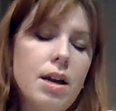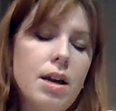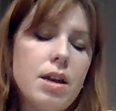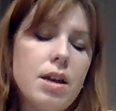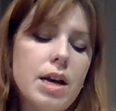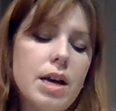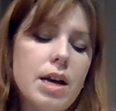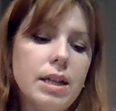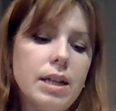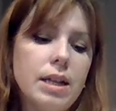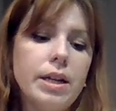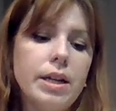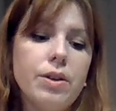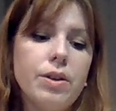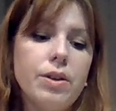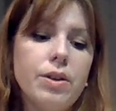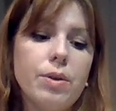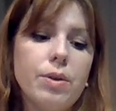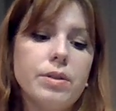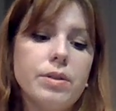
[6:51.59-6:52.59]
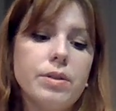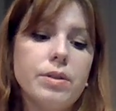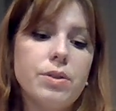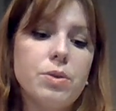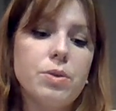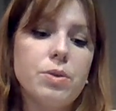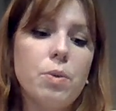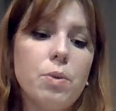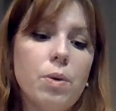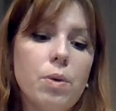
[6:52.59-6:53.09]
Not like the girls at
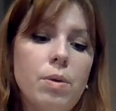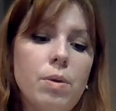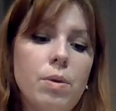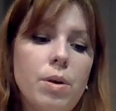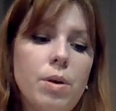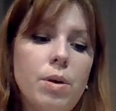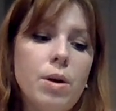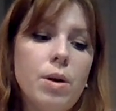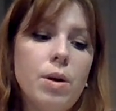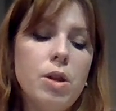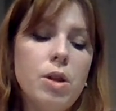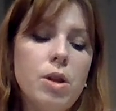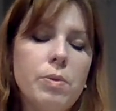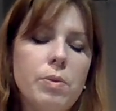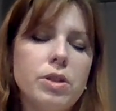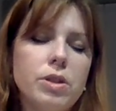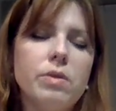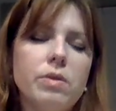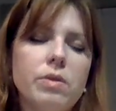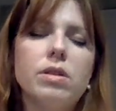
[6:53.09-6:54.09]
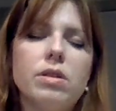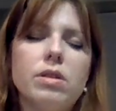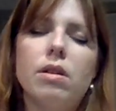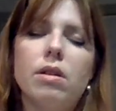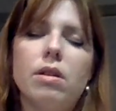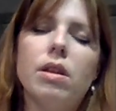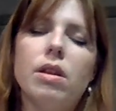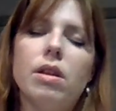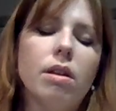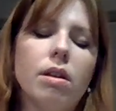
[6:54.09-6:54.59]
school, the ones who had
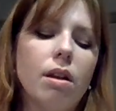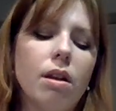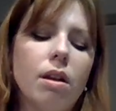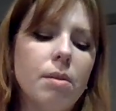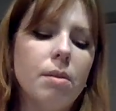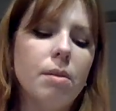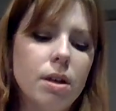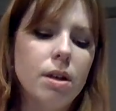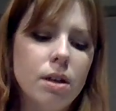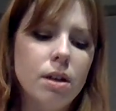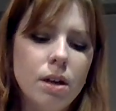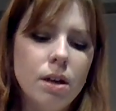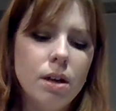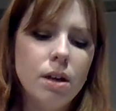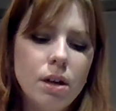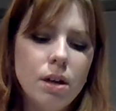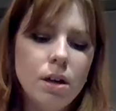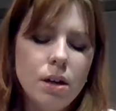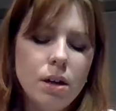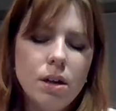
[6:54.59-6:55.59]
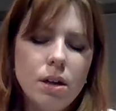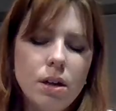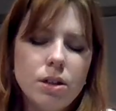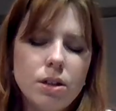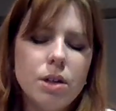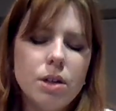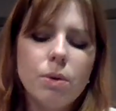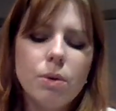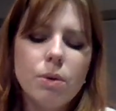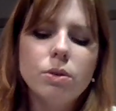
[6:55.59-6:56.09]
started that club.
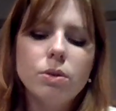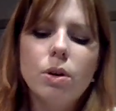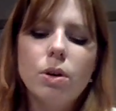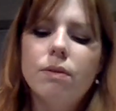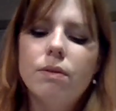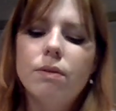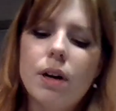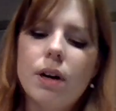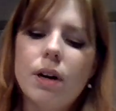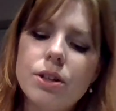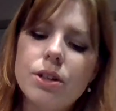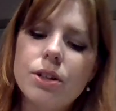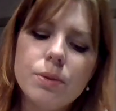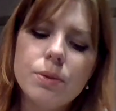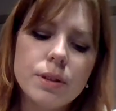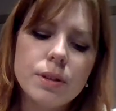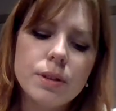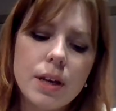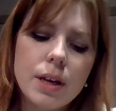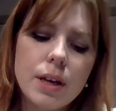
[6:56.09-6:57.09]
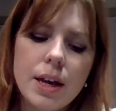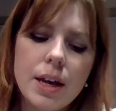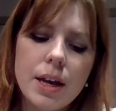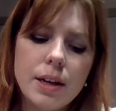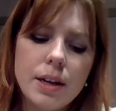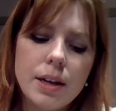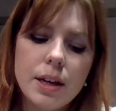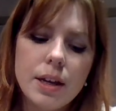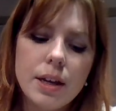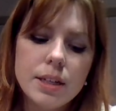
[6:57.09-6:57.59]
She rolled over onto her
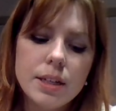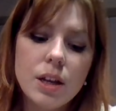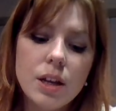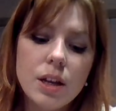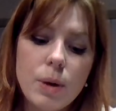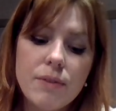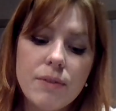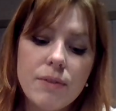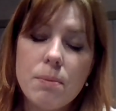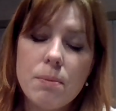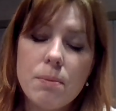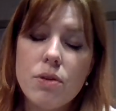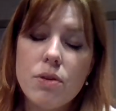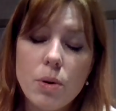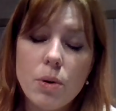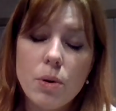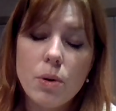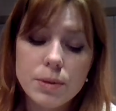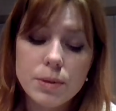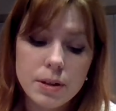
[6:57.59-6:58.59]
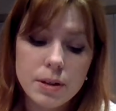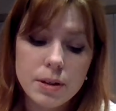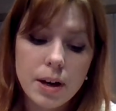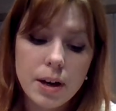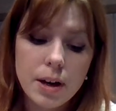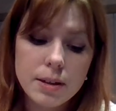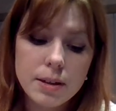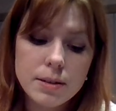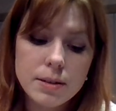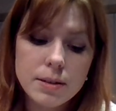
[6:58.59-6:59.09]
side to get away from those
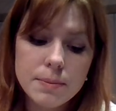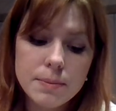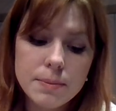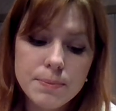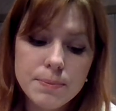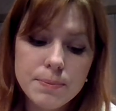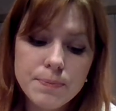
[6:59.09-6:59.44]
thoughts.